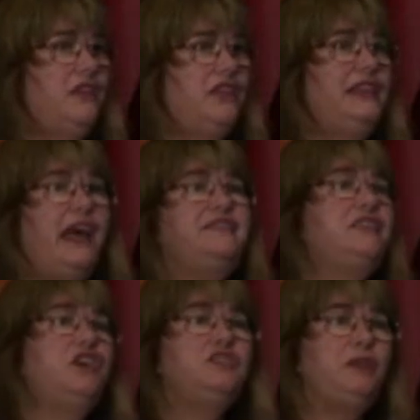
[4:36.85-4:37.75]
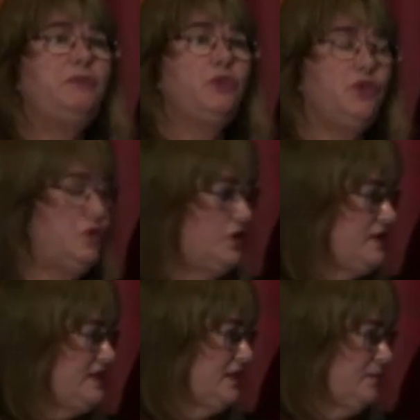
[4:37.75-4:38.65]
the lives of those people who
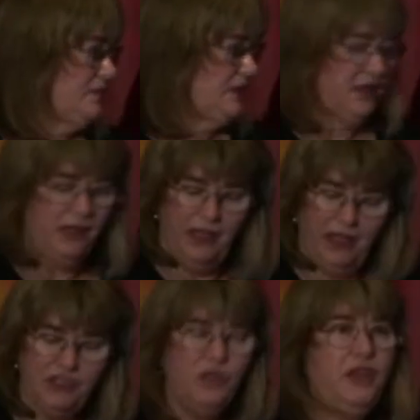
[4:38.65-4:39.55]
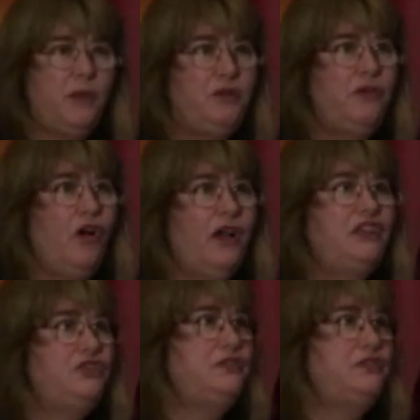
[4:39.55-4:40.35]
use them. And don't get me wrong, I do